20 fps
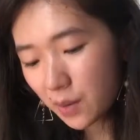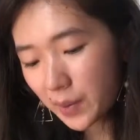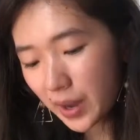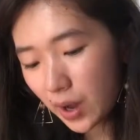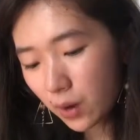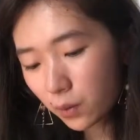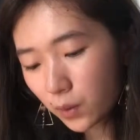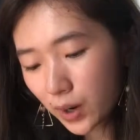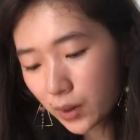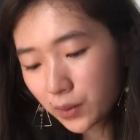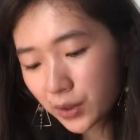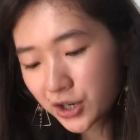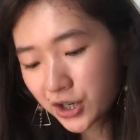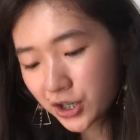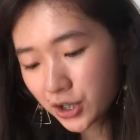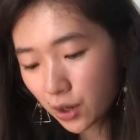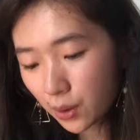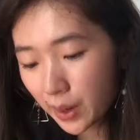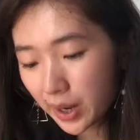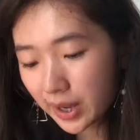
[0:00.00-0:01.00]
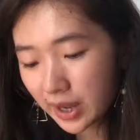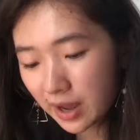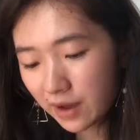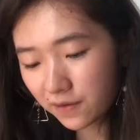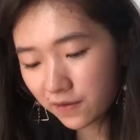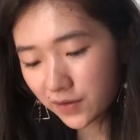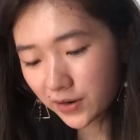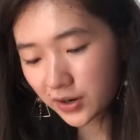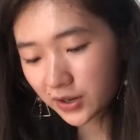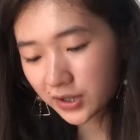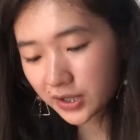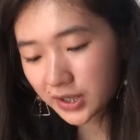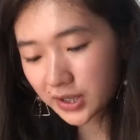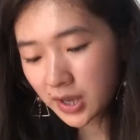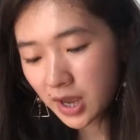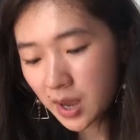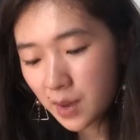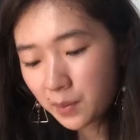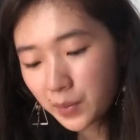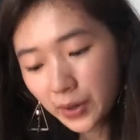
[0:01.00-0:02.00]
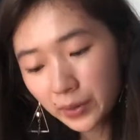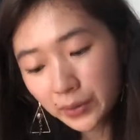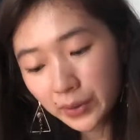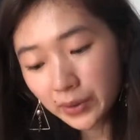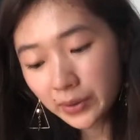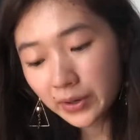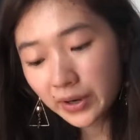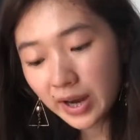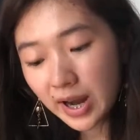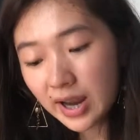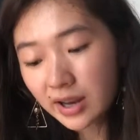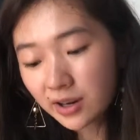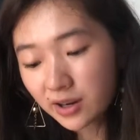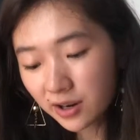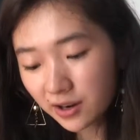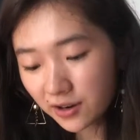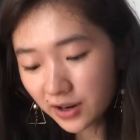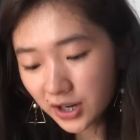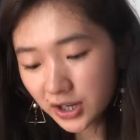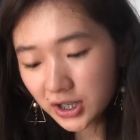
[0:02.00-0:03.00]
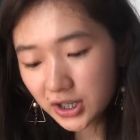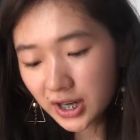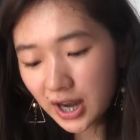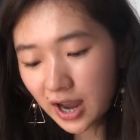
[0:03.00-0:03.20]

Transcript: about what we're showing at first, but we were encouraged